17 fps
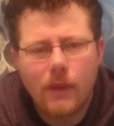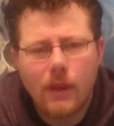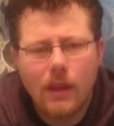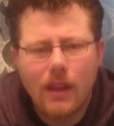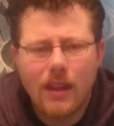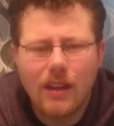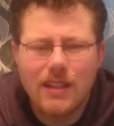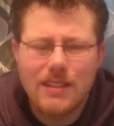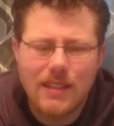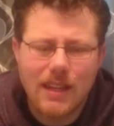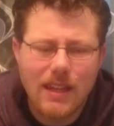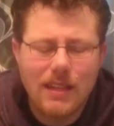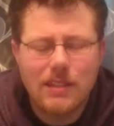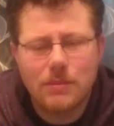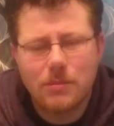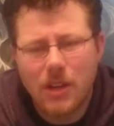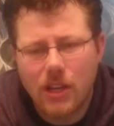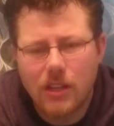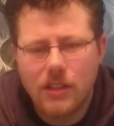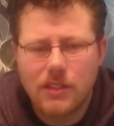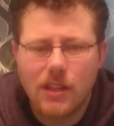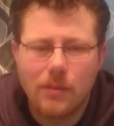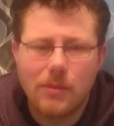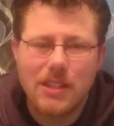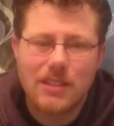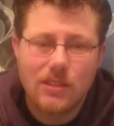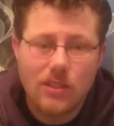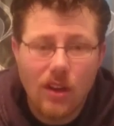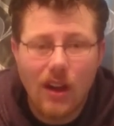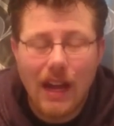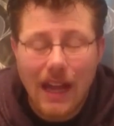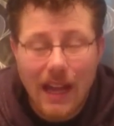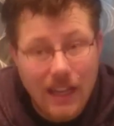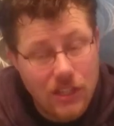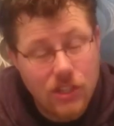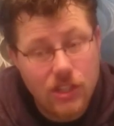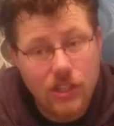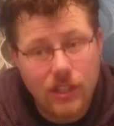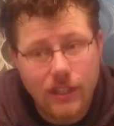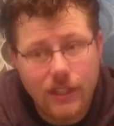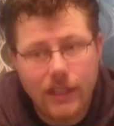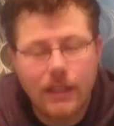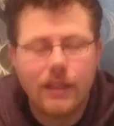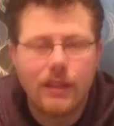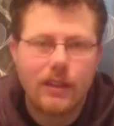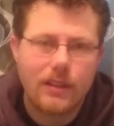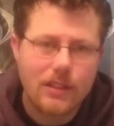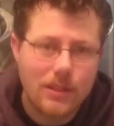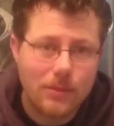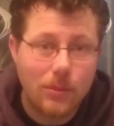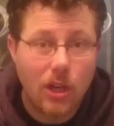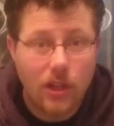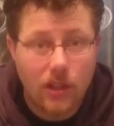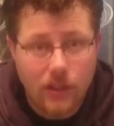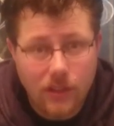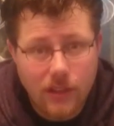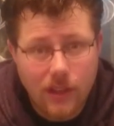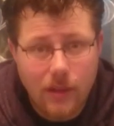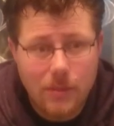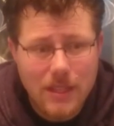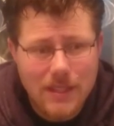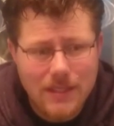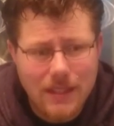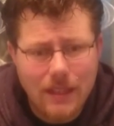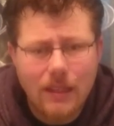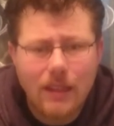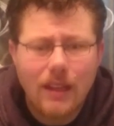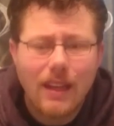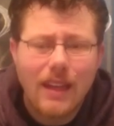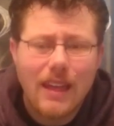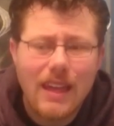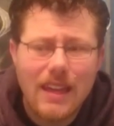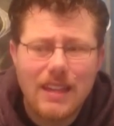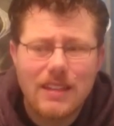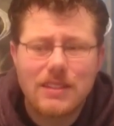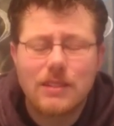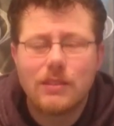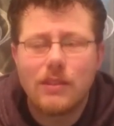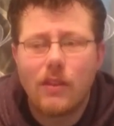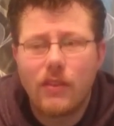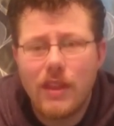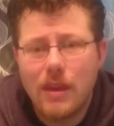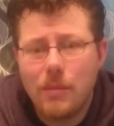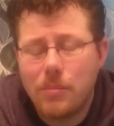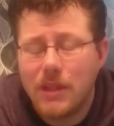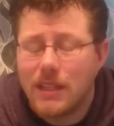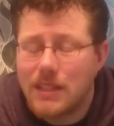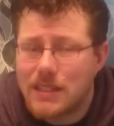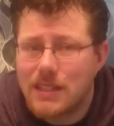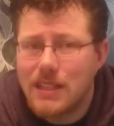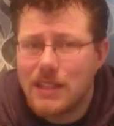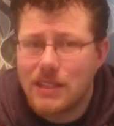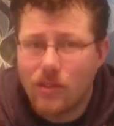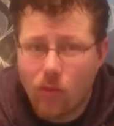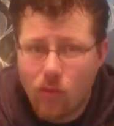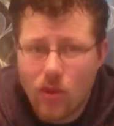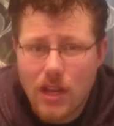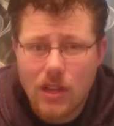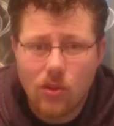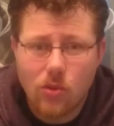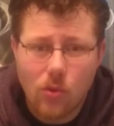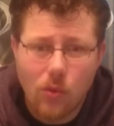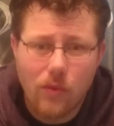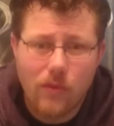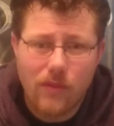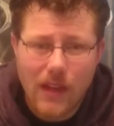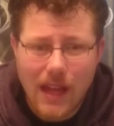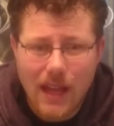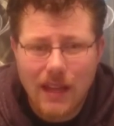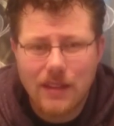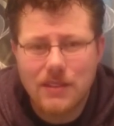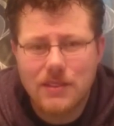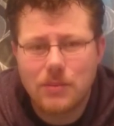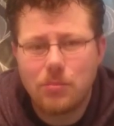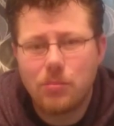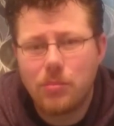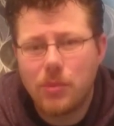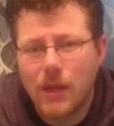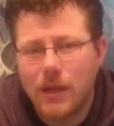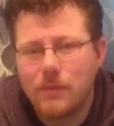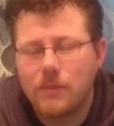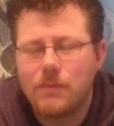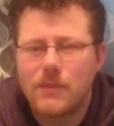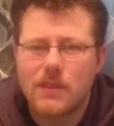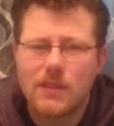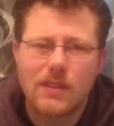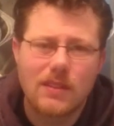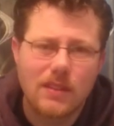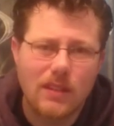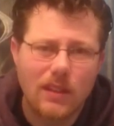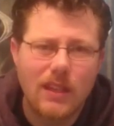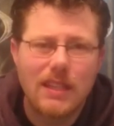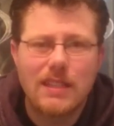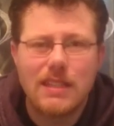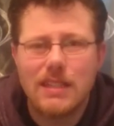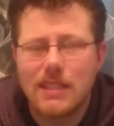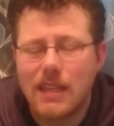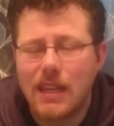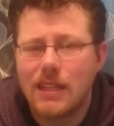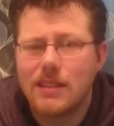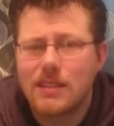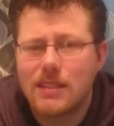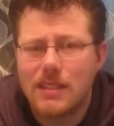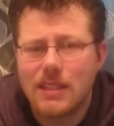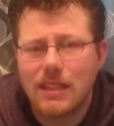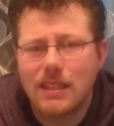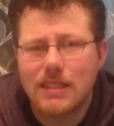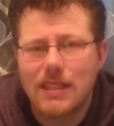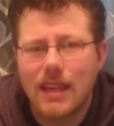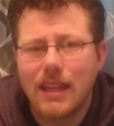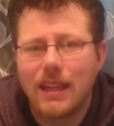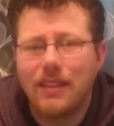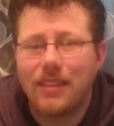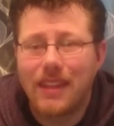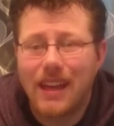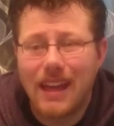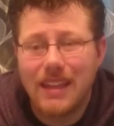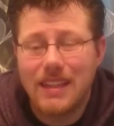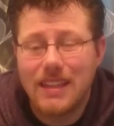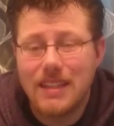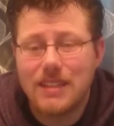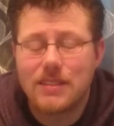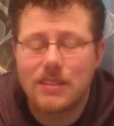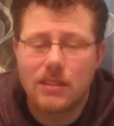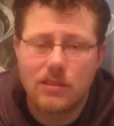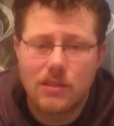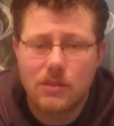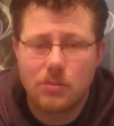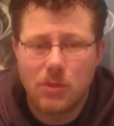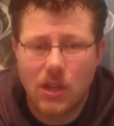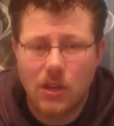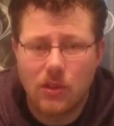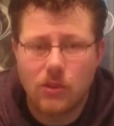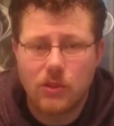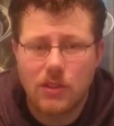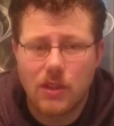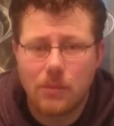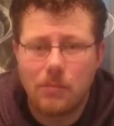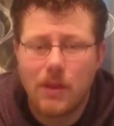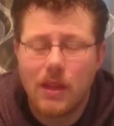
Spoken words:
and I say smart and dumb, it's not actually smart and dumb, is it? It's the ability to recall facts, but society tends to dictate that is smart or dumb.